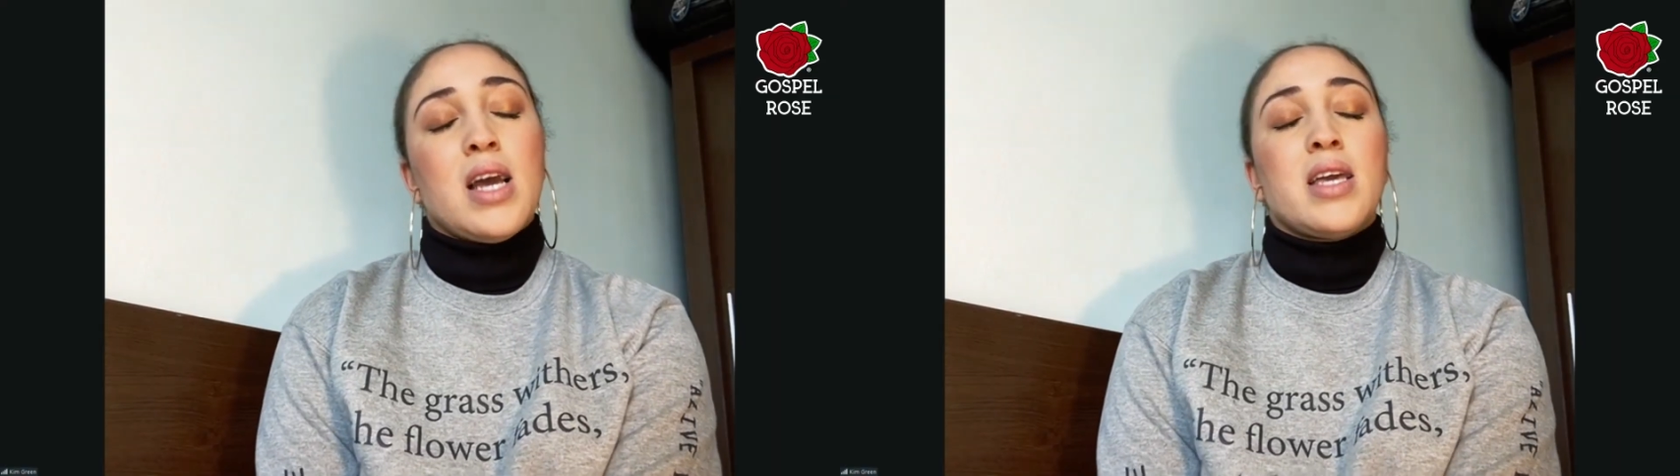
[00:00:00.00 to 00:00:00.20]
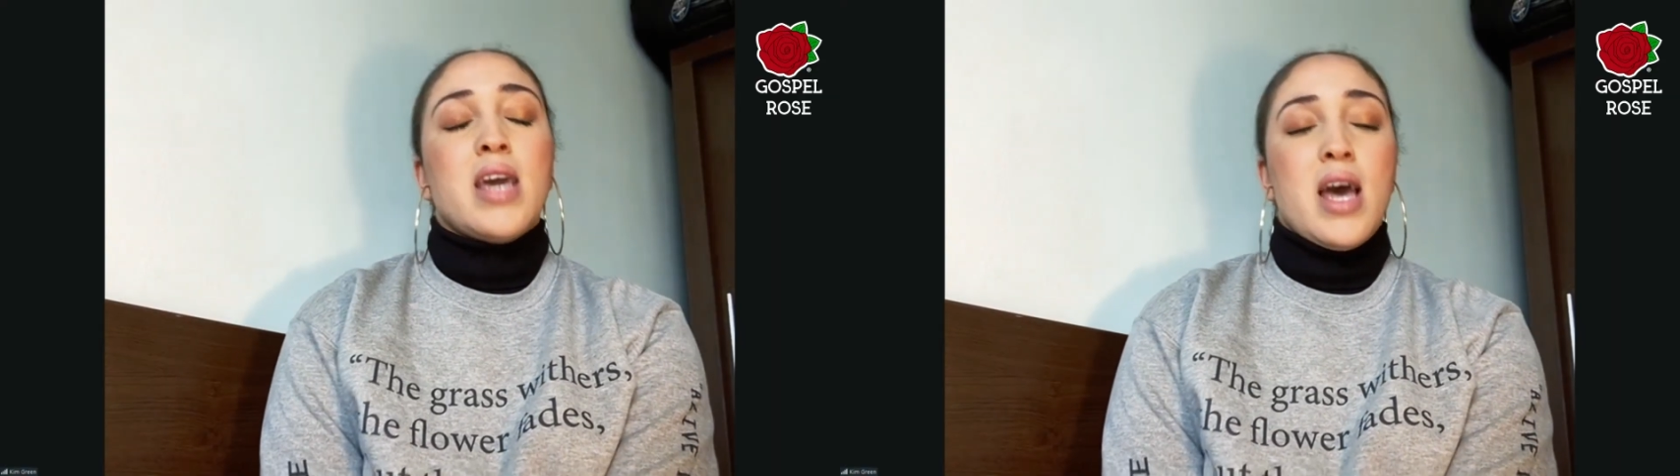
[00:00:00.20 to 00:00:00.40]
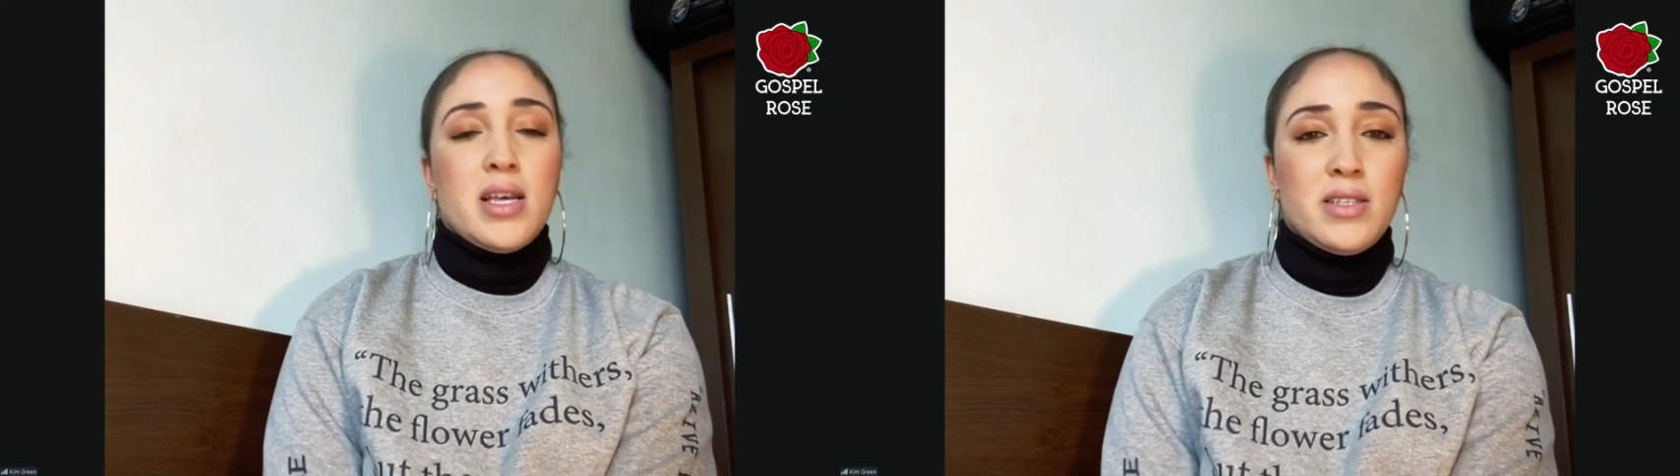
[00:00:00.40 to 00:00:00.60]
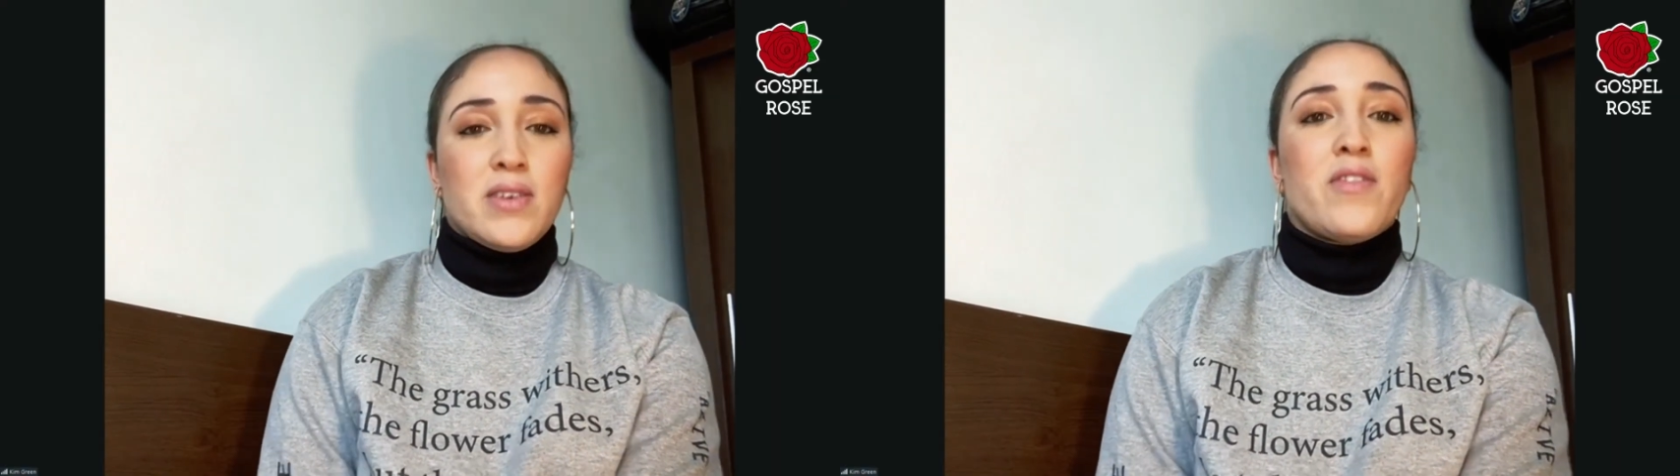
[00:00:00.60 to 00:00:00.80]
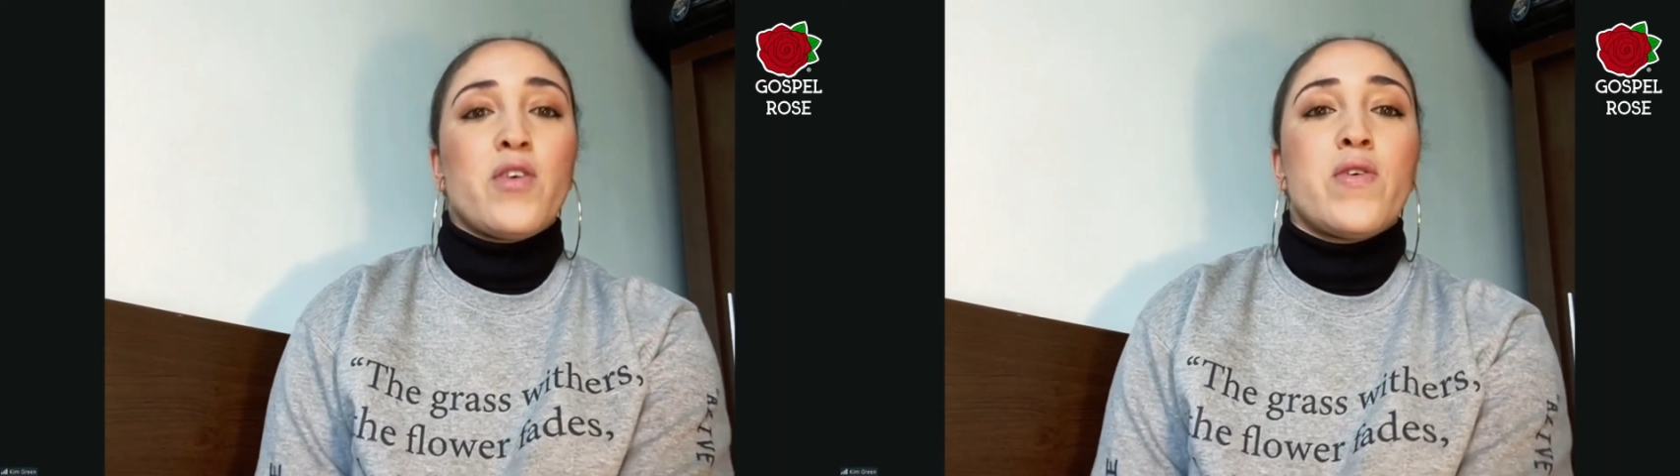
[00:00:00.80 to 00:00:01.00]
Yes,
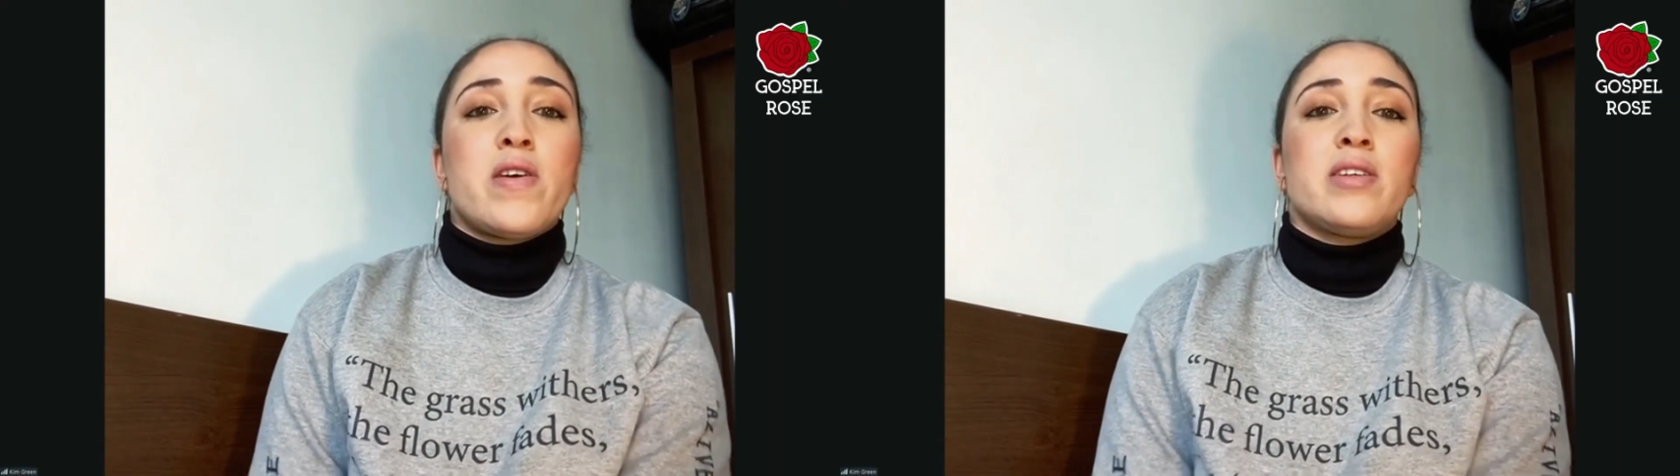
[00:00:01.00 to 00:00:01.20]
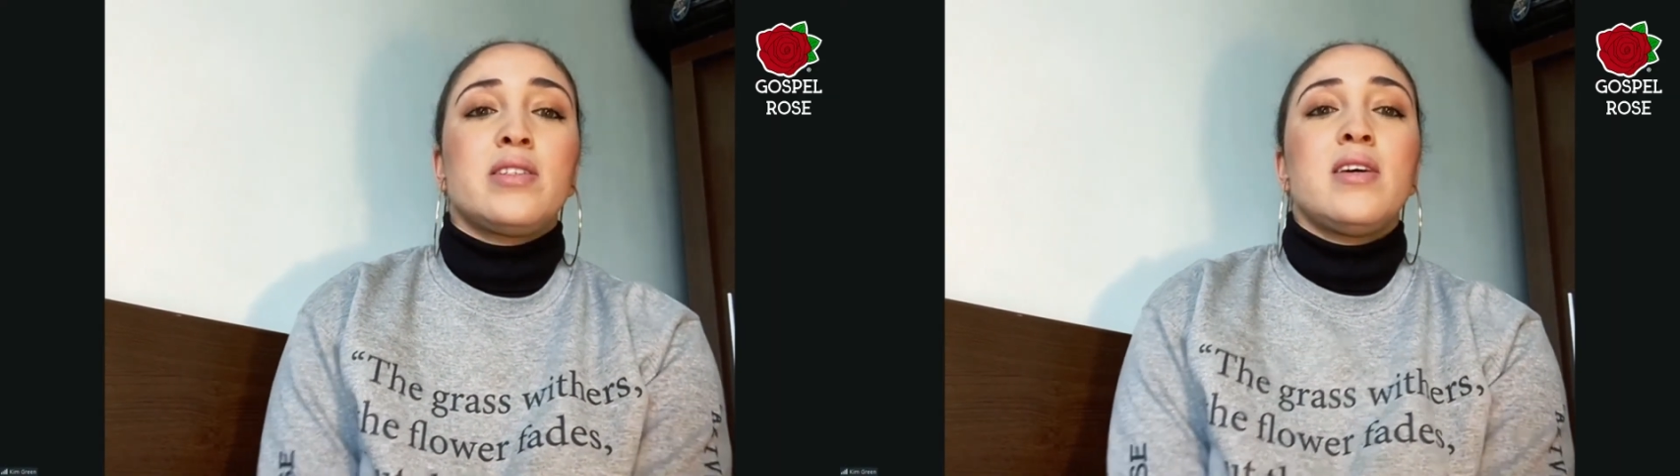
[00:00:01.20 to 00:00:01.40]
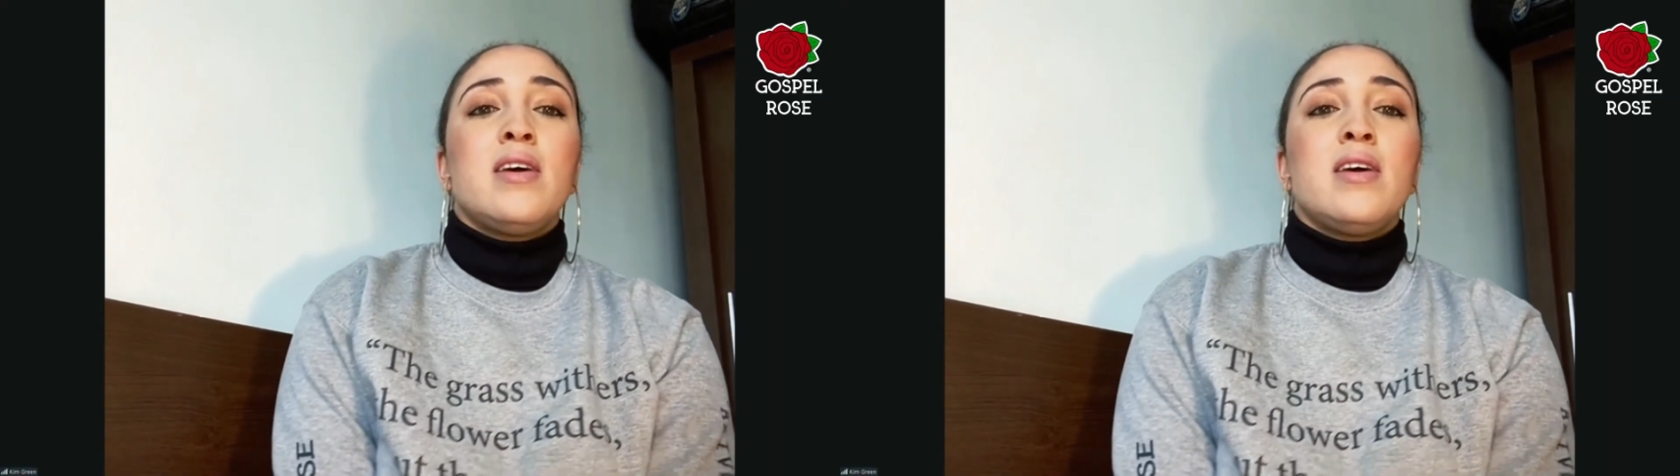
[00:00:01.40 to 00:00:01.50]
of course.